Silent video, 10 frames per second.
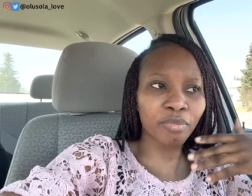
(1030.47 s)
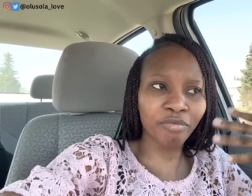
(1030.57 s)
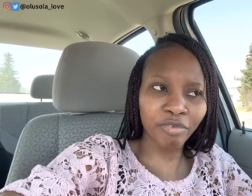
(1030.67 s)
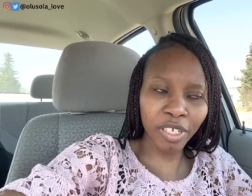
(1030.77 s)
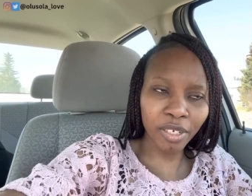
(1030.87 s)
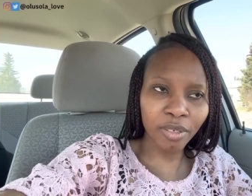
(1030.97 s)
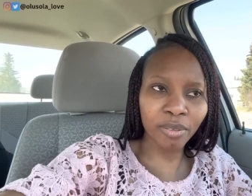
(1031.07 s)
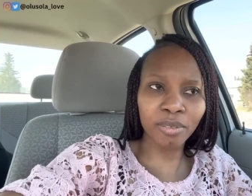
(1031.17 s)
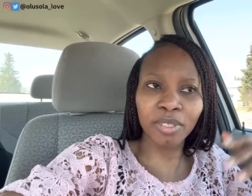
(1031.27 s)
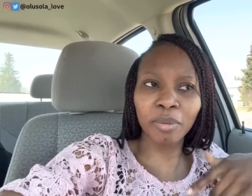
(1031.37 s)

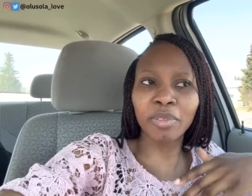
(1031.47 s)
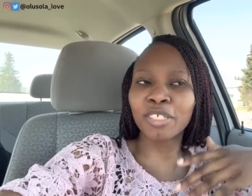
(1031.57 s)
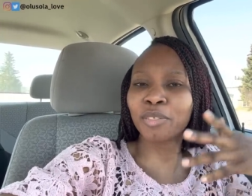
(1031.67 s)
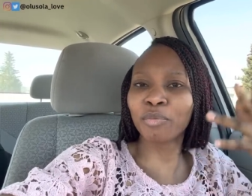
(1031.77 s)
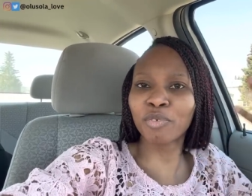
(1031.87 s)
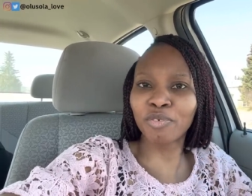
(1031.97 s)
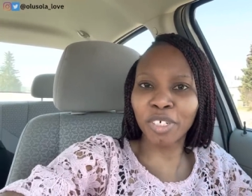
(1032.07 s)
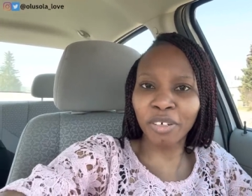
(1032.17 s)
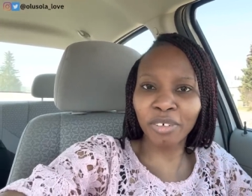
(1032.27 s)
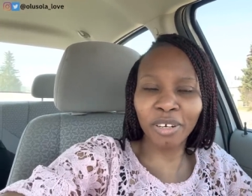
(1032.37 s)
vehicle, something to move you
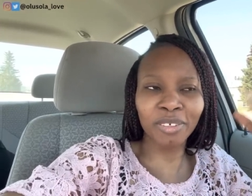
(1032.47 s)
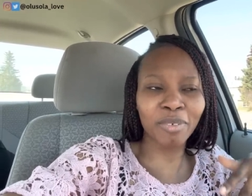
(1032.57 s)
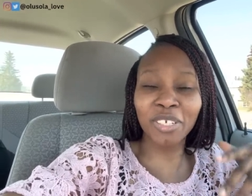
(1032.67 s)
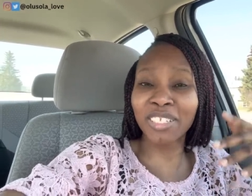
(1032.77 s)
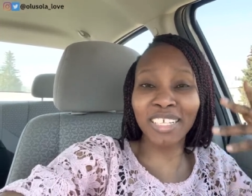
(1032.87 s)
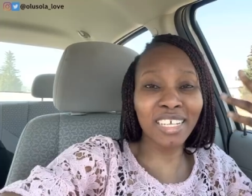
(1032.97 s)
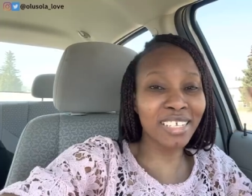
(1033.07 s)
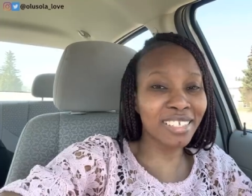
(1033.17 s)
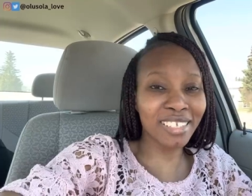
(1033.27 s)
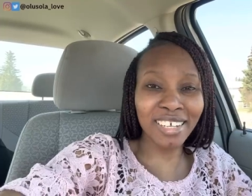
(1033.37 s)
around, because ease,